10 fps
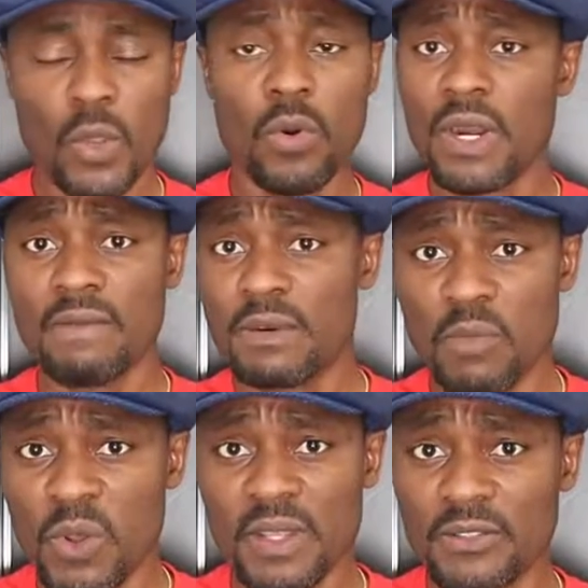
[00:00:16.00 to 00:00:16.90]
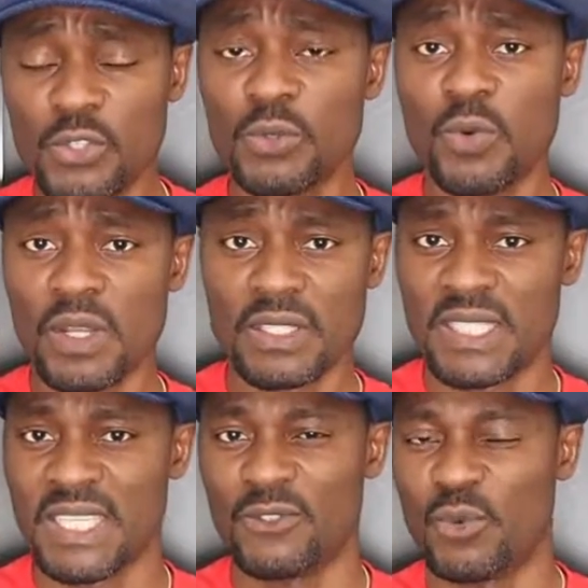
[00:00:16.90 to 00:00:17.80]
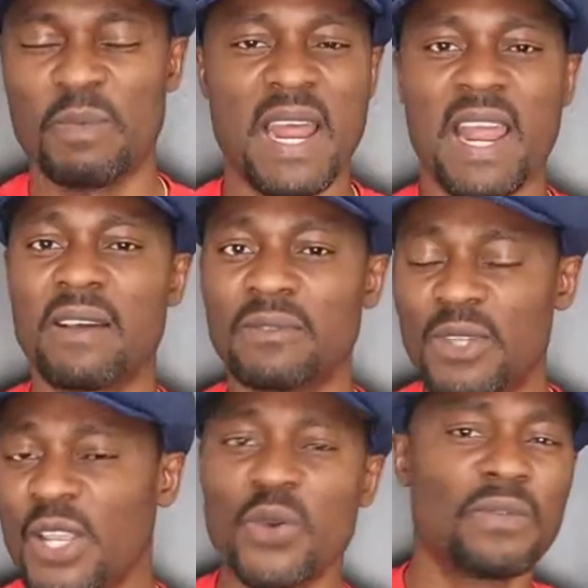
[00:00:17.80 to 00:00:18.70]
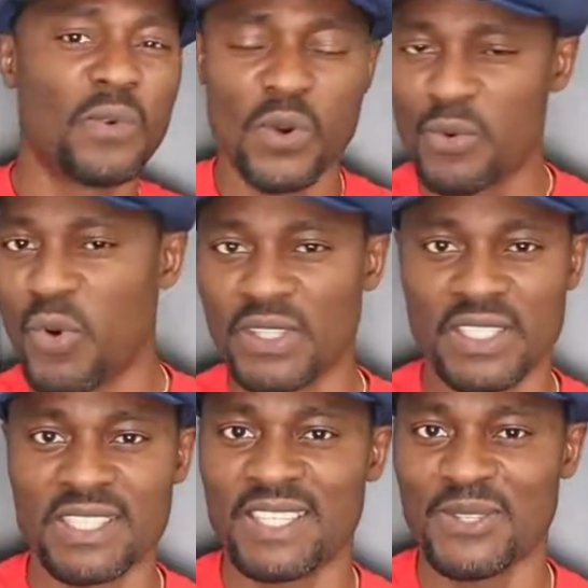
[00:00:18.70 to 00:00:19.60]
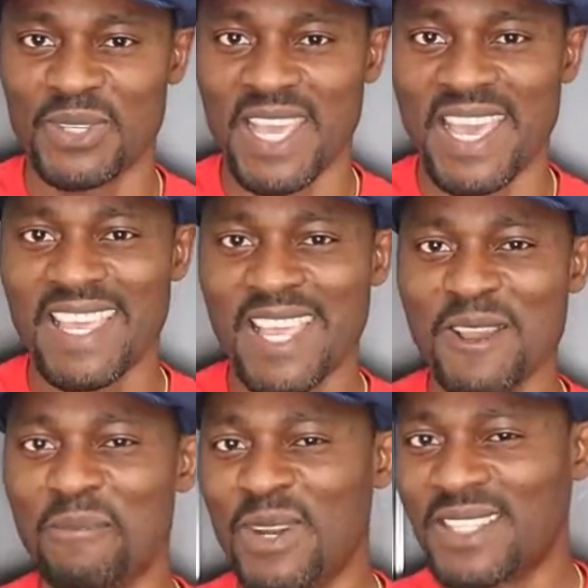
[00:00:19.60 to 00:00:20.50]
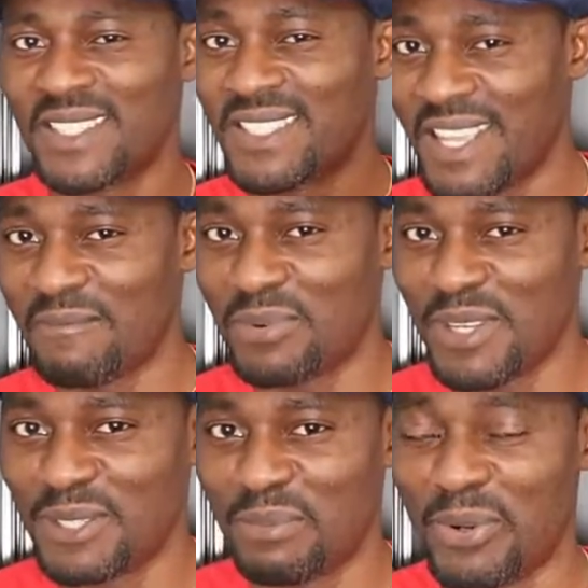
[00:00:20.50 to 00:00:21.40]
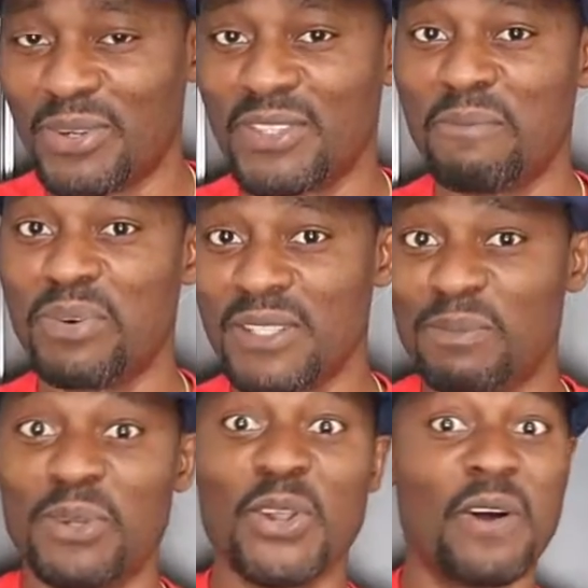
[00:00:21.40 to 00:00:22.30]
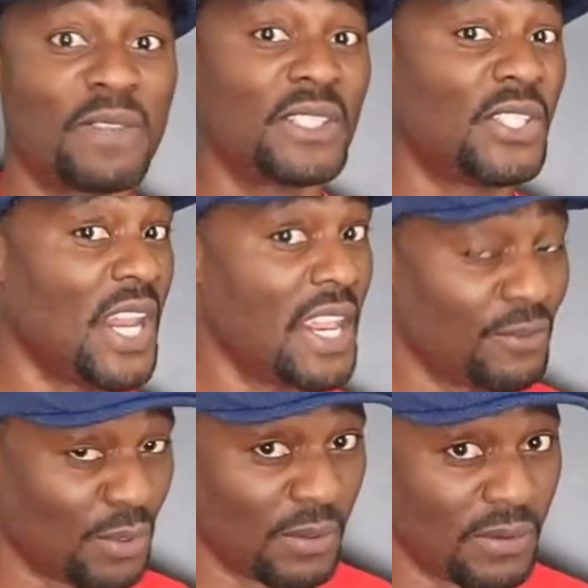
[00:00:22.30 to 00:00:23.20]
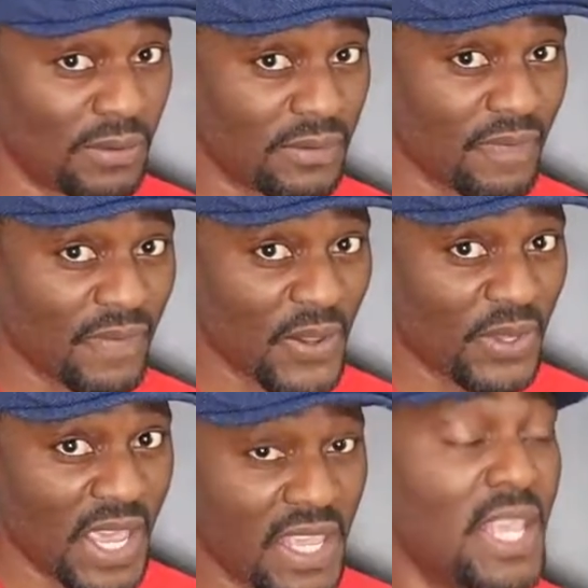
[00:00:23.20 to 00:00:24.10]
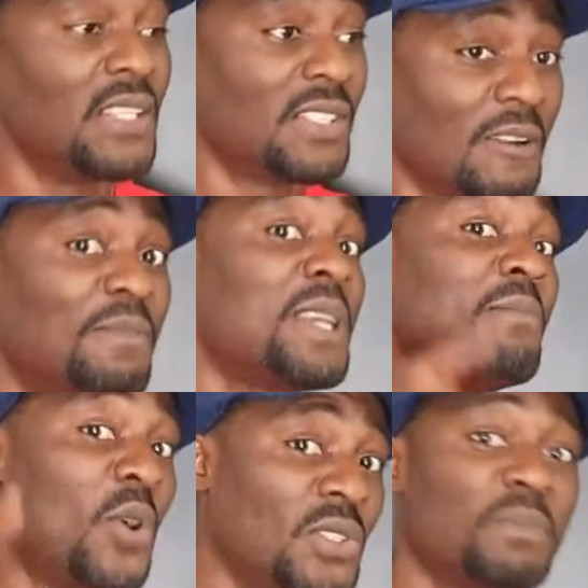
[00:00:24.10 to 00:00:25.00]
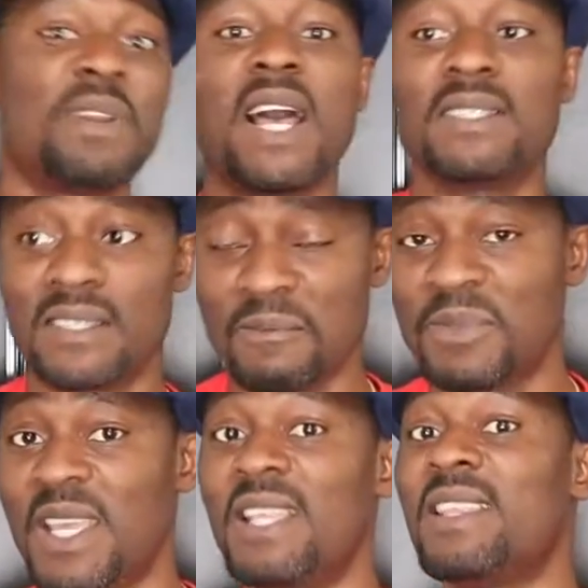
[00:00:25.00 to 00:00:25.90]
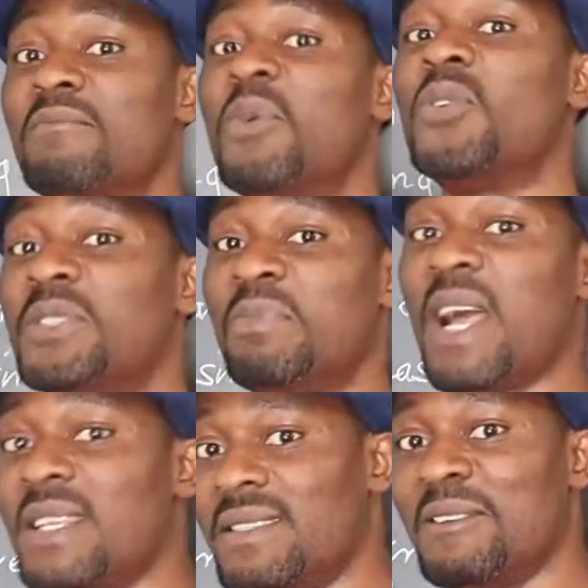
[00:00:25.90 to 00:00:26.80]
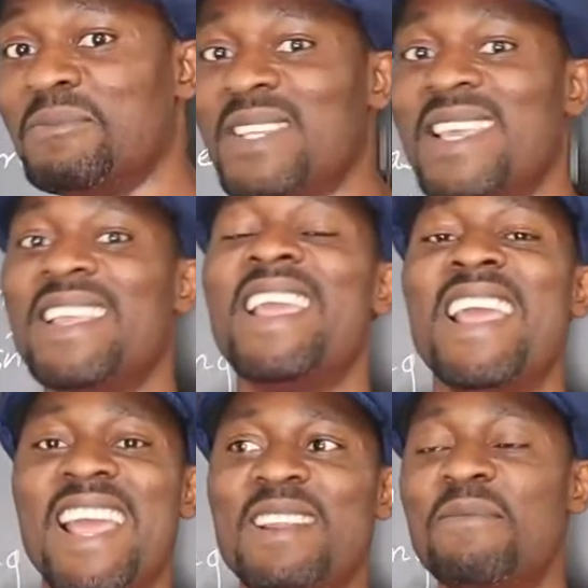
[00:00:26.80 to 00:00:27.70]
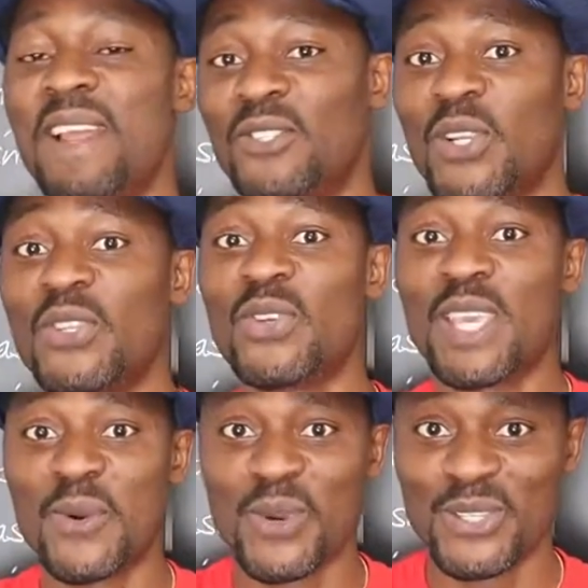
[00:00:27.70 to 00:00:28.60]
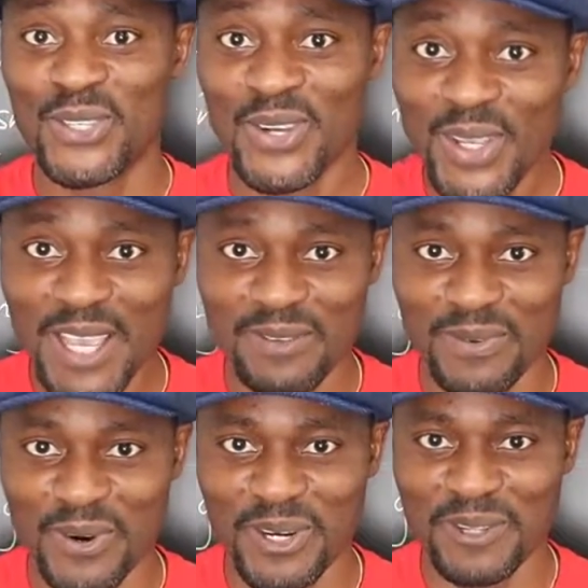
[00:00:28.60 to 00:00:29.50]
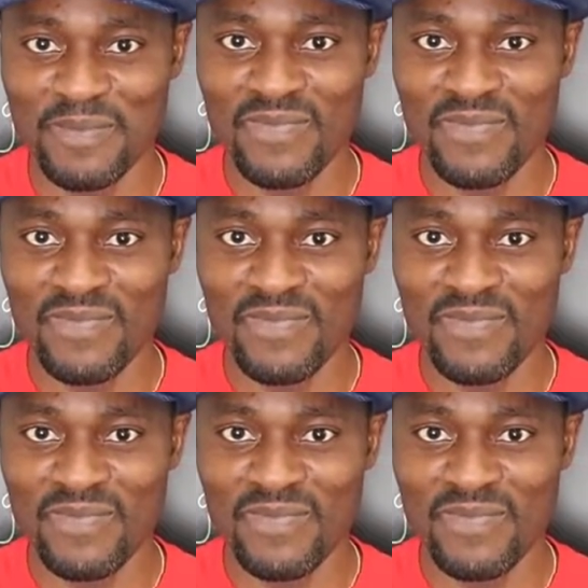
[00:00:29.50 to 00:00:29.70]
Or even more than two quantities. We might have three or four quantities, okay? But it's the same principle, the principle of the chain rule. Okay, something multiplies something that multiplies something, and eventually you get what you're looking for.